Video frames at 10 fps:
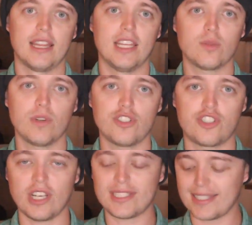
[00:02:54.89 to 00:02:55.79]
This one's
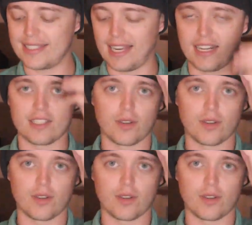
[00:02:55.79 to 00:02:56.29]
just a sentence,